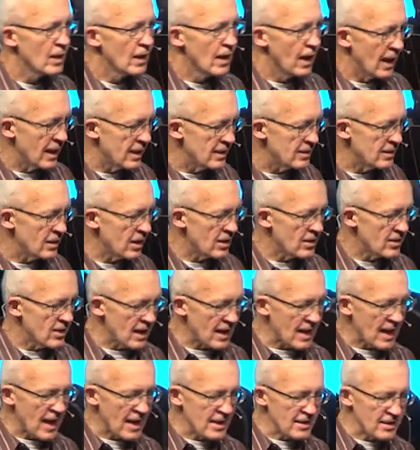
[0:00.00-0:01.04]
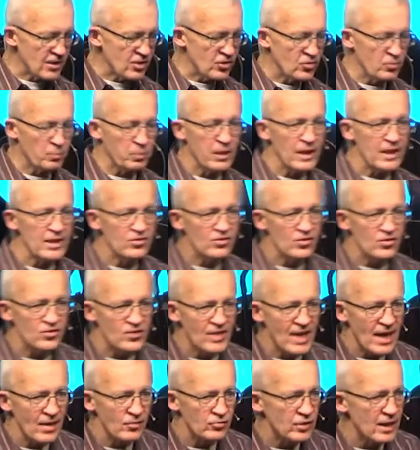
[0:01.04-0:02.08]
and they had these places
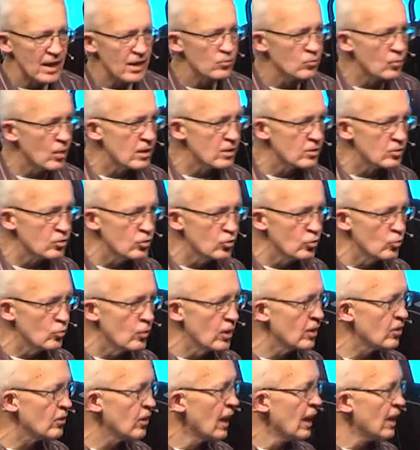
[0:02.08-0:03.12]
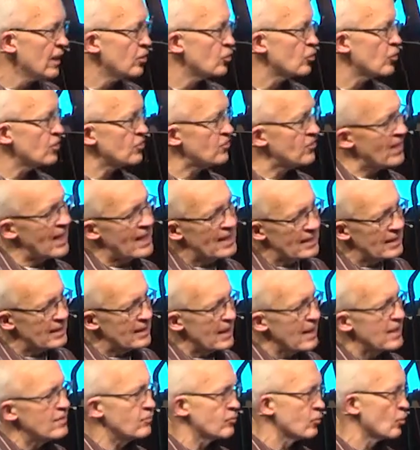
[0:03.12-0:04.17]
downtown Waterloo where you could stand in
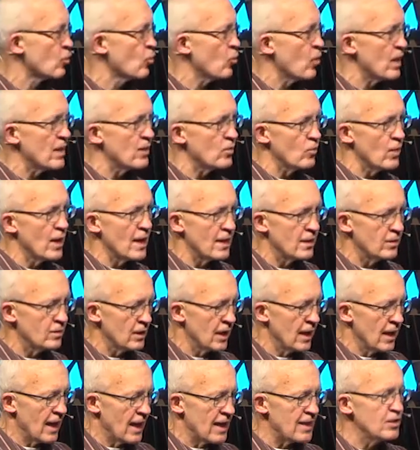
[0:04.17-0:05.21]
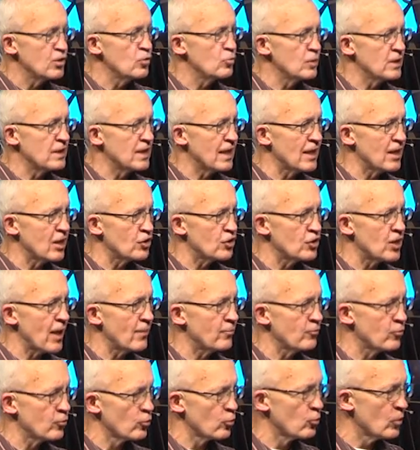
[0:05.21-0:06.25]
line for quite a while, and you would get a
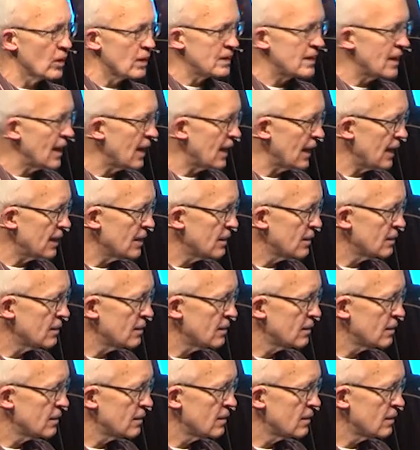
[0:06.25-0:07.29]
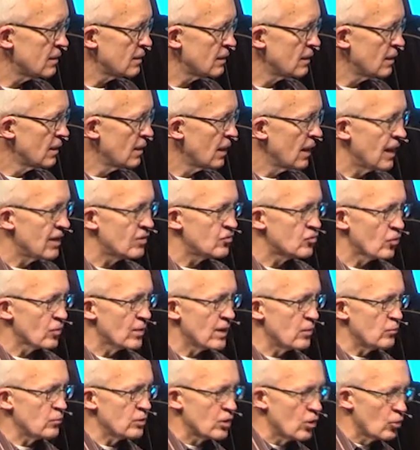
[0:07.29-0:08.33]
job for one day. And so
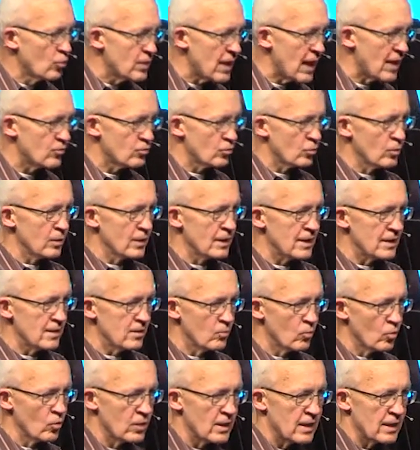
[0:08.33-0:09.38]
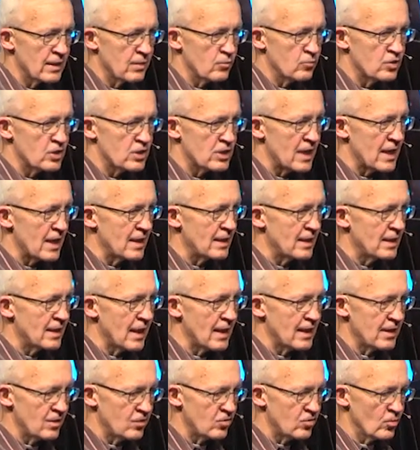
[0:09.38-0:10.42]
they would go down early in the morning, they would stand in
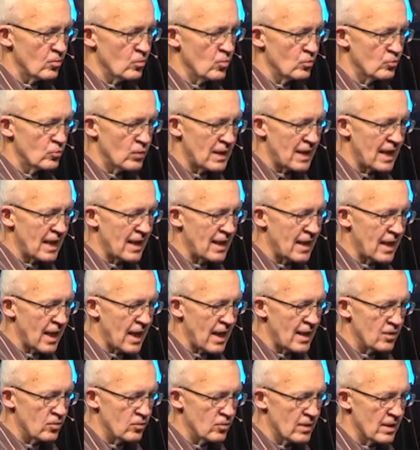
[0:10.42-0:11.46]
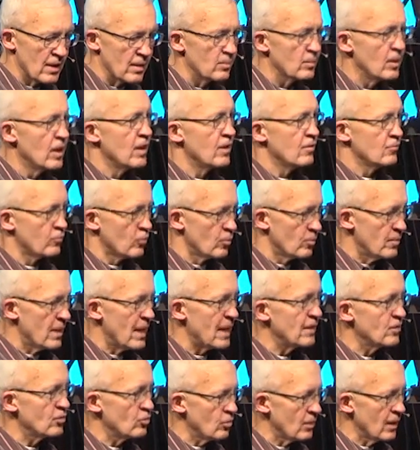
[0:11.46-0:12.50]
line, and someone would hire them for
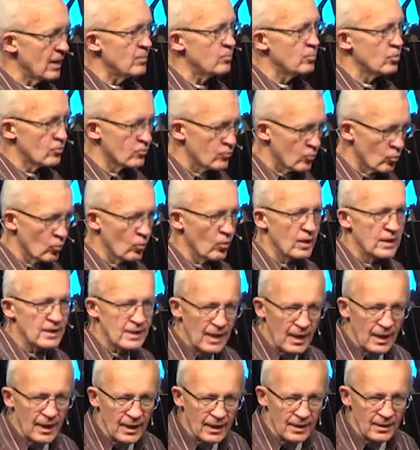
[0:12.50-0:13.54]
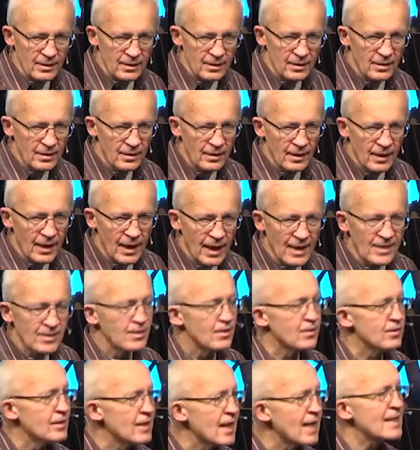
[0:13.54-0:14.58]
manual labor for one day. And
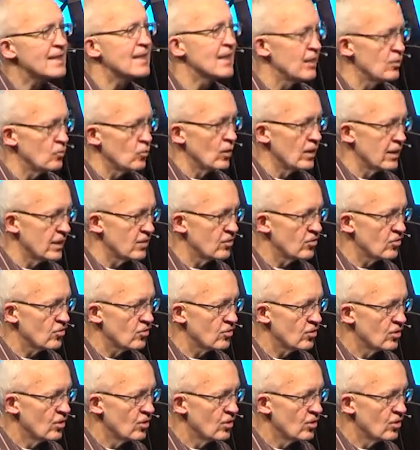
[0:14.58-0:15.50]
the lucky ones